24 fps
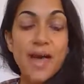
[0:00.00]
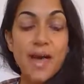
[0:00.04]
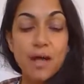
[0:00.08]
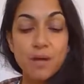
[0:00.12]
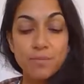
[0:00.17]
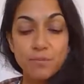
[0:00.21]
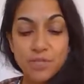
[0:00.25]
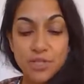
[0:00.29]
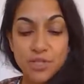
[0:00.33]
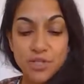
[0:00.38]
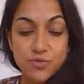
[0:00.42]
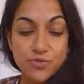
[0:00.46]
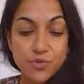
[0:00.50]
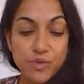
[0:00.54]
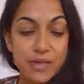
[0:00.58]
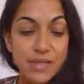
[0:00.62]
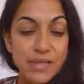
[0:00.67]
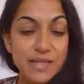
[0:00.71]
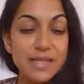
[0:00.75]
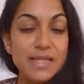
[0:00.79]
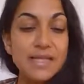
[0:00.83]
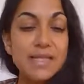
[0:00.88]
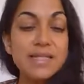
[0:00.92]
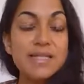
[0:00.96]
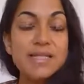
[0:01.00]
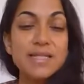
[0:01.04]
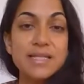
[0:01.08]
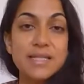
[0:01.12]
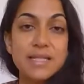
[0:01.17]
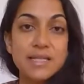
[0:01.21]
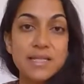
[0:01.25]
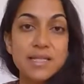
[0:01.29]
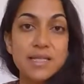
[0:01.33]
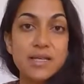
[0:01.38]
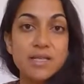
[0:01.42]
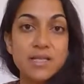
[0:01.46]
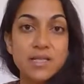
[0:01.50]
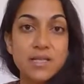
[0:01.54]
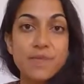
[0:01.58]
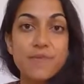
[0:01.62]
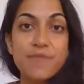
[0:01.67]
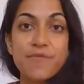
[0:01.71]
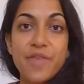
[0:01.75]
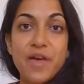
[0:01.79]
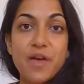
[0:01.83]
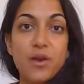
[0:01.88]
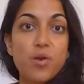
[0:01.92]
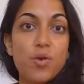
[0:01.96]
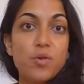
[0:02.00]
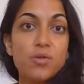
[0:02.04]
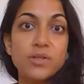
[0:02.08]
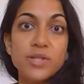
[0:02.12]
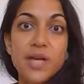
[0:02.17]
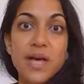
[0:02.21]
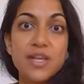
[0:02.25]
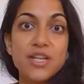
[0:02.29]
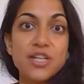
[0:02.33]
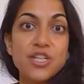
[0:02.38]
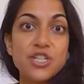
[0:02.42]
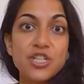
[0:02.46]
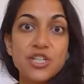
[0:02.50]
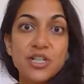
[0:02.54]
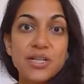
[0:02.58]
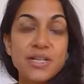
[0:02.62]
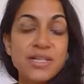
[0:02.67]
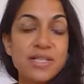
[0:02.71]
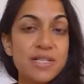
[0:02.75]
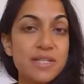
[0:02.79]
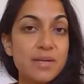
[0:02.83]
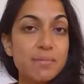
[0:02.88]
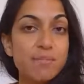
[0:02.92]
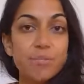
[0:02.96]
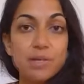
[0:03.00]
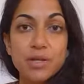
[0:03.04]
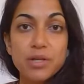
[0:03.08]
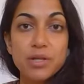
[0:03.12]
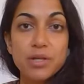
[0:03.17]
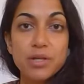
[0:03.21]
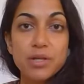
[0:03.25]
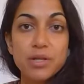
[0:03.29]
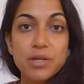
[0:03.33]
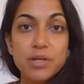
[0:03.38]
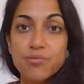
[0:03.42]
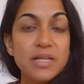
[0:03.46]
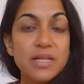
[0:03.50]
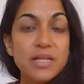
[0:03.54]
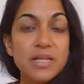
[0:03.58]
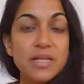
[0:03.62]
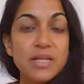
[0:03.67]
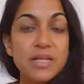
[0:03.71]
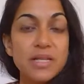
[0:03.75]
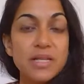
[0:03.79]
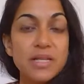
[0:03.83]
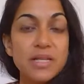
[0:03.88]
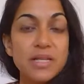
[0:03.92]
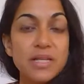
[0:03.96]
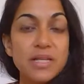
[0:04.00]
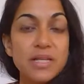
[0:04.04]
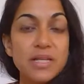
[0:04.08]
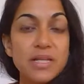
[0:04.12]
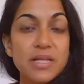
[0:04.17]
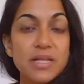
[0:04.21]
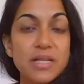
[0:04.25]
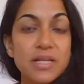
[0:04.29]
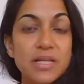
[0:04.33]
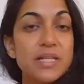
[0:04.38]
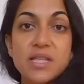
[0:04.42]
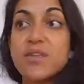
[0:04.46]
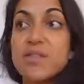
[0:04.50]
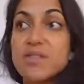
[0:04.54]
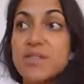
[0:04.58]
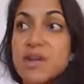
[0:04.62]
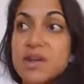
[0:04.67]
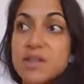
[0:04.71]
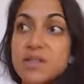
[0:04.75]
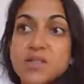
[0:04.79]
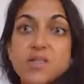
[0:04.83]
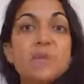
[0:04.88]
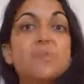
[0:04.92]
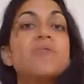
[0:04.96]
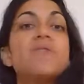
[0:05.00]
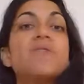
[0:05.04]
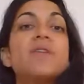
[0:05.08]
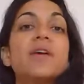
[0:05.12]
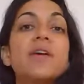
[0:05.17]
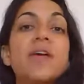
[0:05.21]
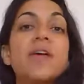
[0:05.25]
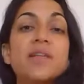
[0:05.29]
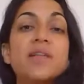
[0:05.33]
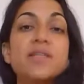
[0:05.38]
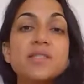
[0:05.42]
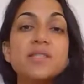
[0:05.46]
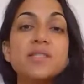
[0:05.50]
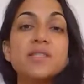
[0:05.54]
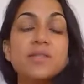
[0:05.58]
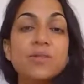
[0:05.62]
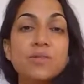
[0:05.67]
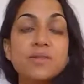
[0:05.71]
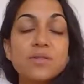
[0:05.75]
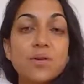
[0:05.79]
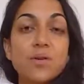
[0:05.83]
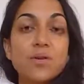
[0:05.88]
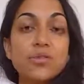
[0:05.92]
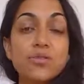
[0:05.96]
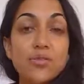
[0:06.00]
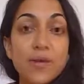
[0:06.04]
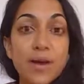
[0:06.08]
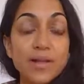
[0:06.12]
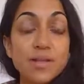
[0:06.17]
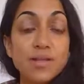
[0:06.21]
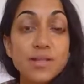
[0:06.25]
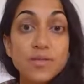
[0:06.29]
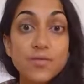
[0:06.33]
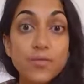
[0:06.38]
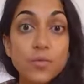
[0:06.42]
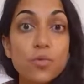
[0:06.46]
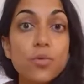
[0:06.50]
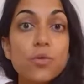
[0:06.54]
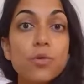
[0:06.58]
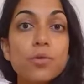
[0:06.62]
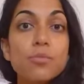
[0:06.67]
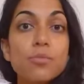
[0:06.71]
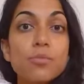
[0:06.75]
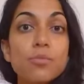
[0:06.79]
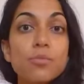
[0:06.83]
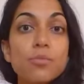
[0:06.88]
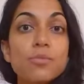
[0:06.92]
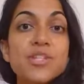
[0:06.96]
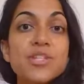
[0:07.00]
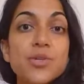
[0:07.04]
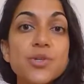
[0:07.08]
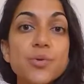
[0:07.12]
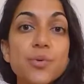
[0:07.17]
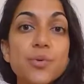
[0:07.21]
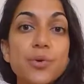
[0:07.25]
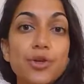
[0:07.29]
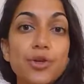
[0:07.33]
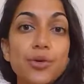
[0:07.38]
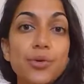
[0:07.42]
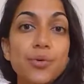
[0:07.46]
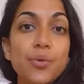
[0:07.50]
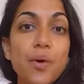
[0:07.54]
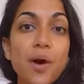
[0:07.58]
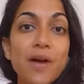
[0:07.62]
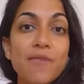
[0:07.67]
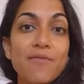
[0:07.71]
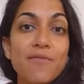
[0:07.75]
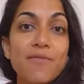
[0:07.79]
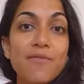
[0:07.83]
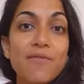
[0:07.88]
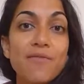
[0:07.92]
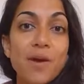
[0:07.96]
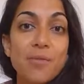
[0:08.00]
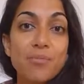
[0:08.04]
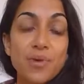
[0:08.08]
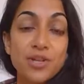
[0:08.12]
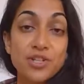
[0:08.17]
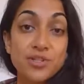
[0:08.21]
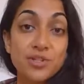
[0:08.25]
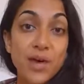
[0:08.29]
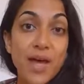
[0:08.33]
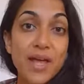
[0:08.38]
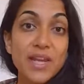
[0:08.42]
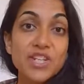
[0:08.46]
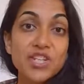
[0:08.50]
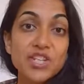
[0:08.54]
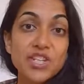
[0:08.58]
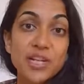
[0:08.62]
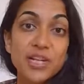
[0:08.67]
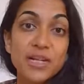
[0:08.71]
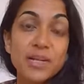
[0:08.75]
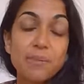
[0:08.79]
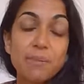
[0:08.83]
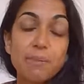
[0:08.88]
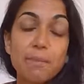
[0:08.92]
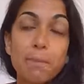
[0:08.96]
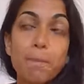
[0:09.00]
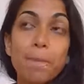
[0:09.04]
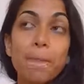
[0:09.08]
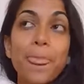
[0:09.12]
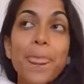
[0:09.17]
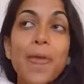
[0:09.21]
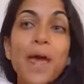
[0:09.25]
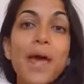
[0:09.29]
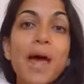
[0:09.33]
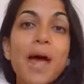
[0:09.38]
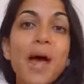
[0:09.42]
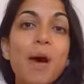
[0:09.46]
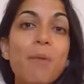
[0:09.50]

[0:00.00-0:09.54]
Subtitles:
It helps us release some of that old energy, simply release it to the earth, and then some of it gets also transformed into a new high vibrational energy.